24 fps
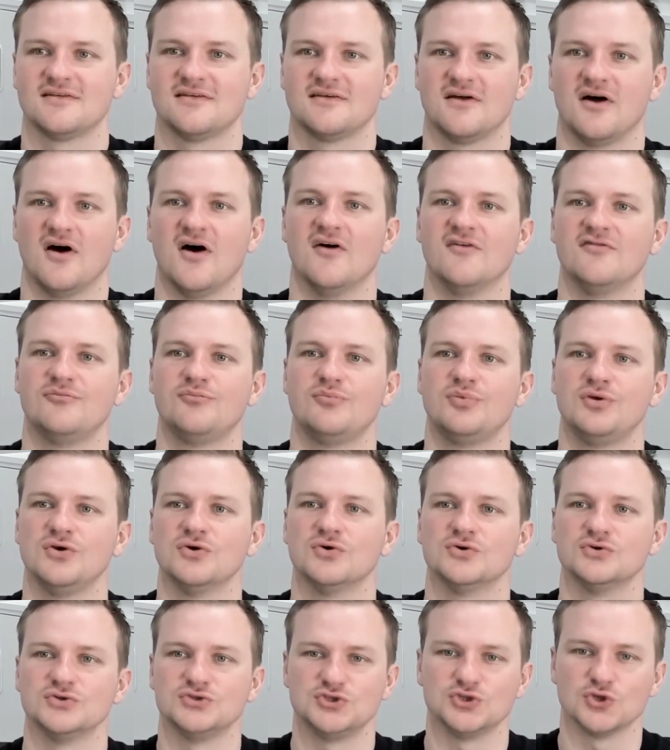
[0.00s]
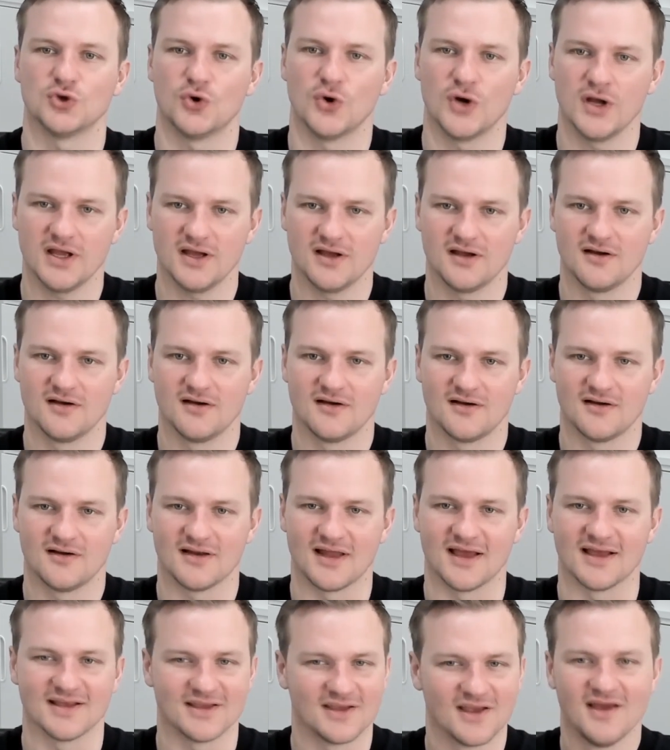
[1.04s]
of pure joy,
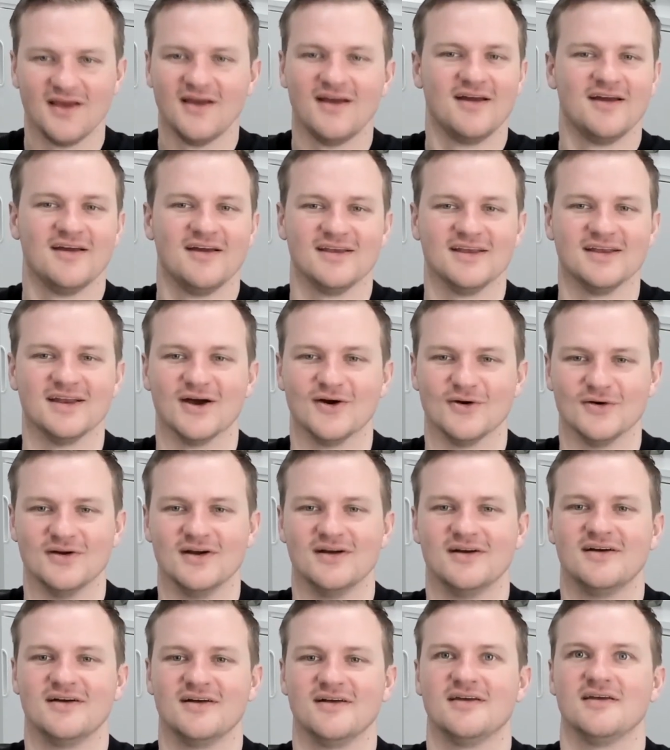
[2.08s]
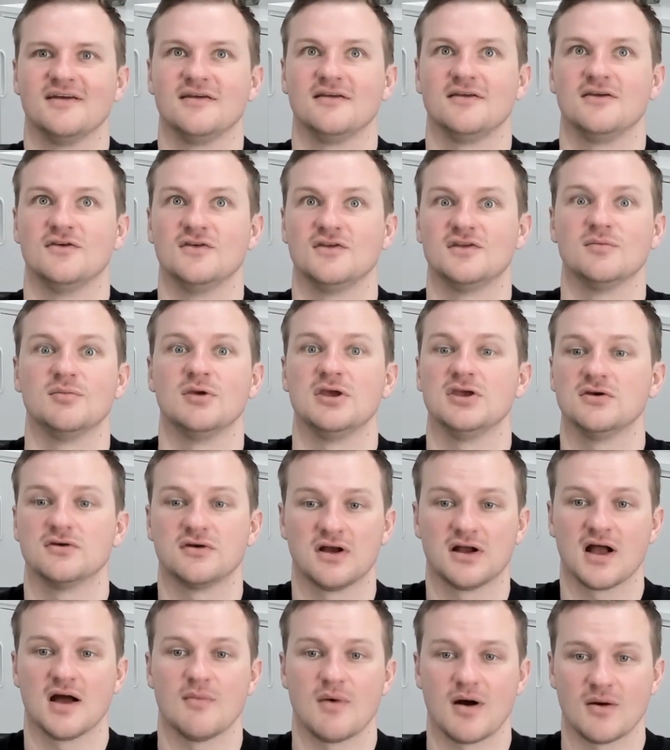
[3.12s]
it used to be you could
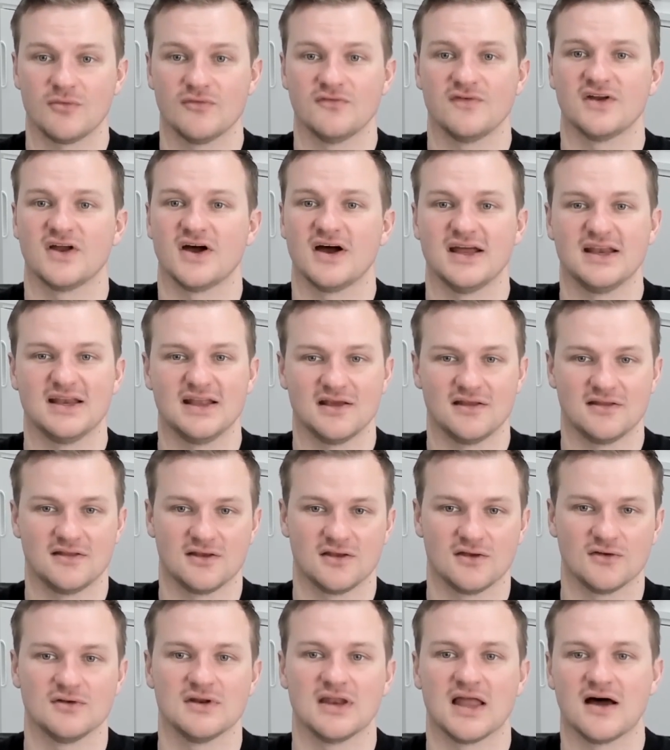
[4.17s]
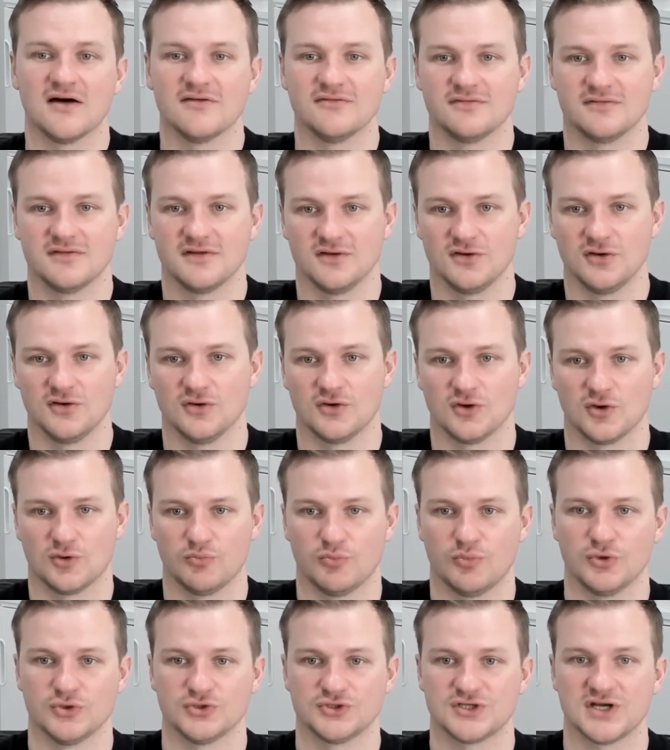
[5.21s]
come up with an idea that you loved and you could
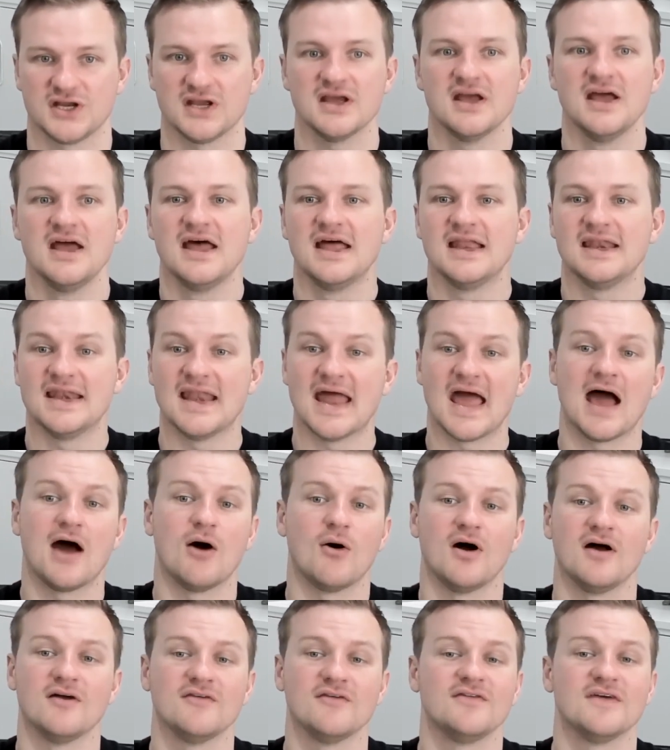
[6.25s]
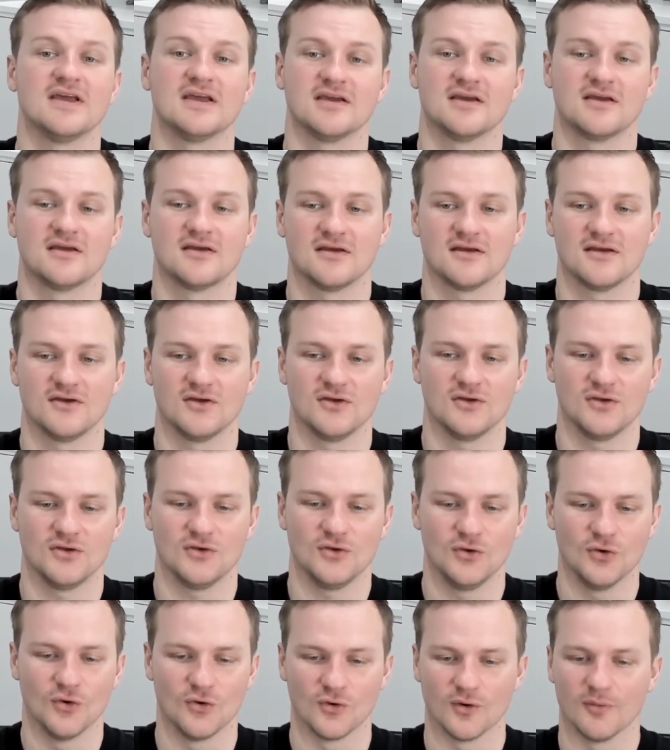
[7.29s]
push it. Now I think
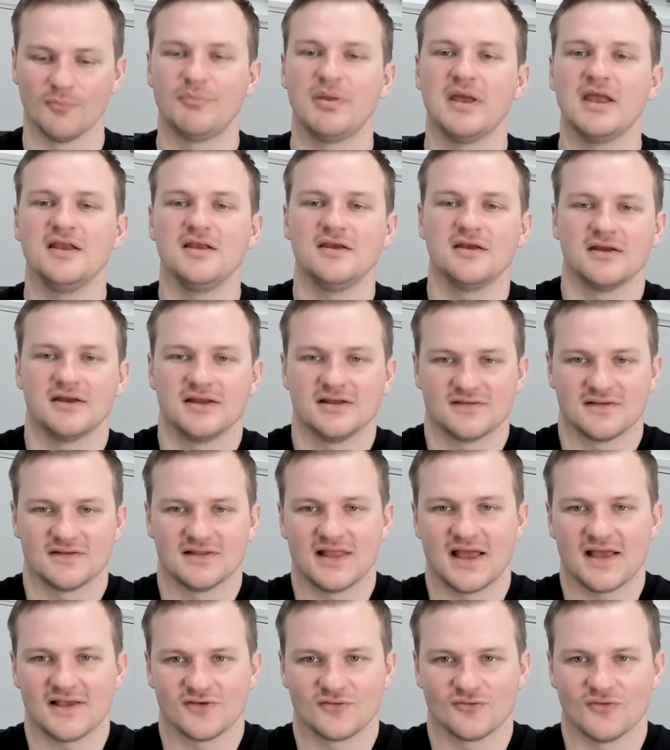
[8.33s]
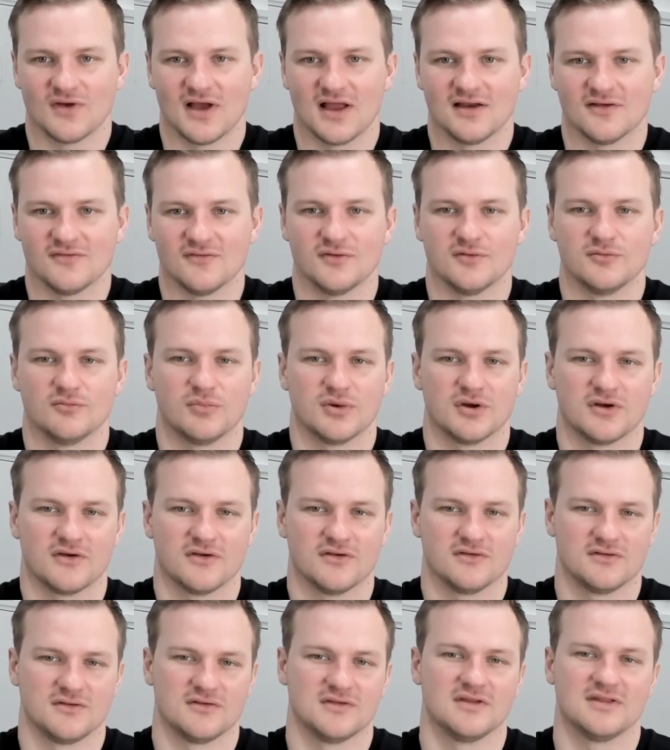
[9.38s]
your opinion is less relevant
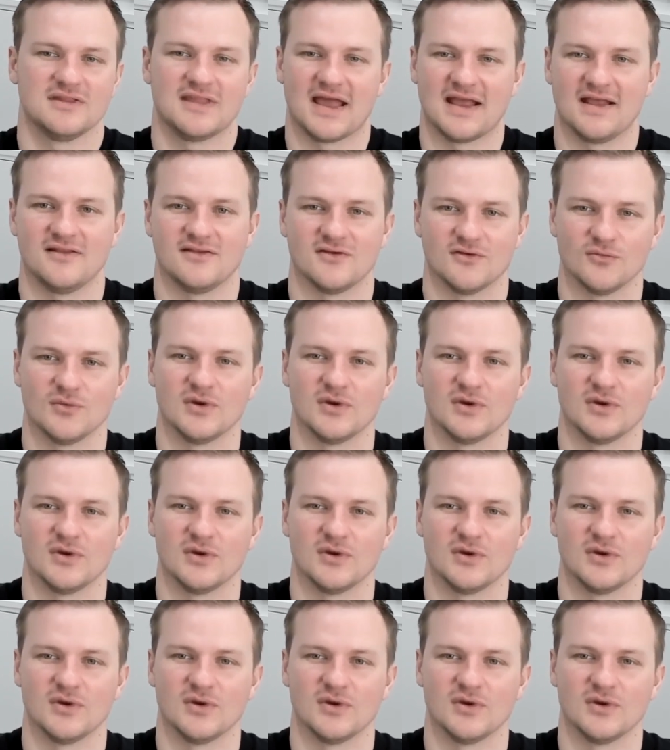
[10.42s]
because the data